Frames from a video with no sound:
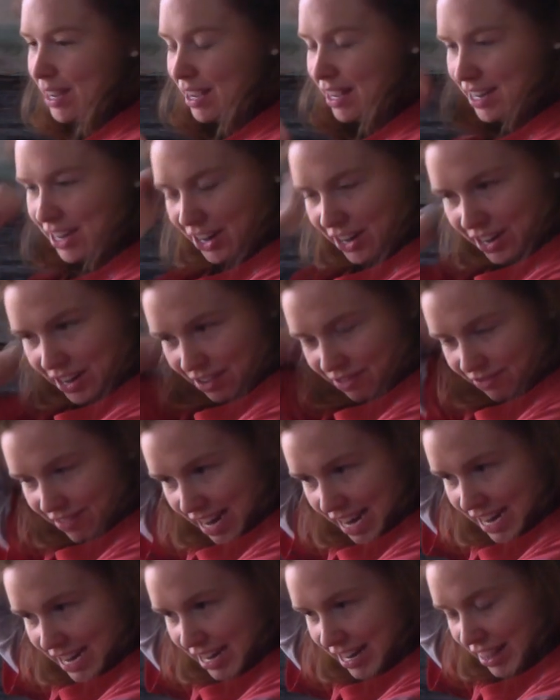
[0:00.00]
You're going to
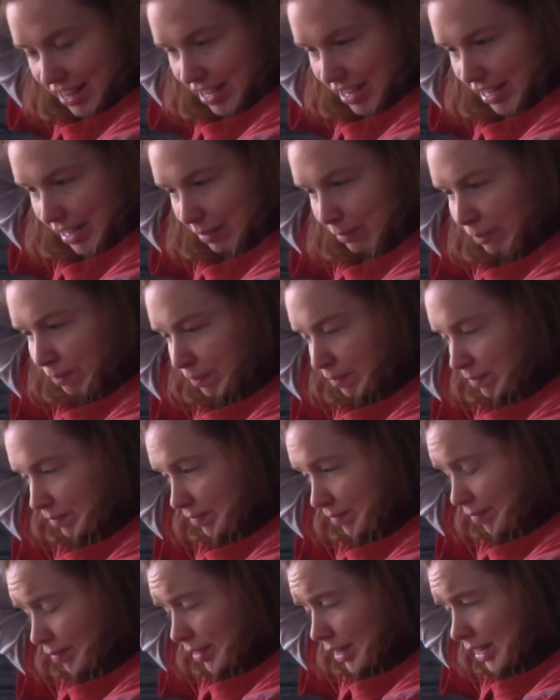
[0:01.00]
find the
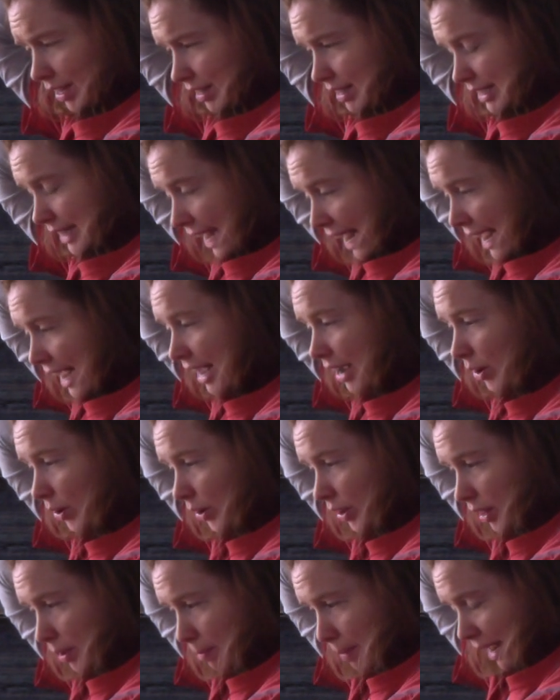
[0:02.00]
tag or
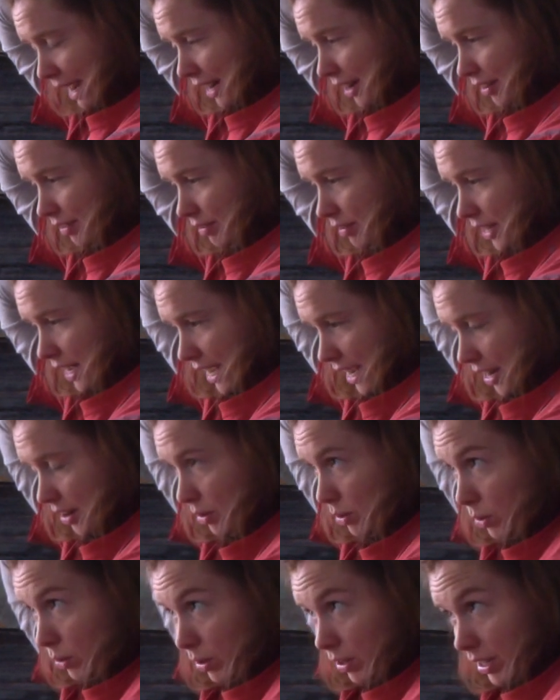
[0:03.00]
the back of the head
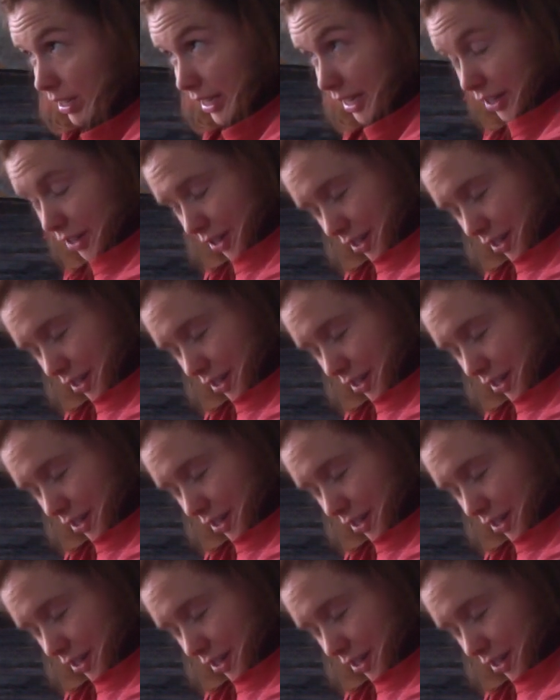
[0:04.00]
hole and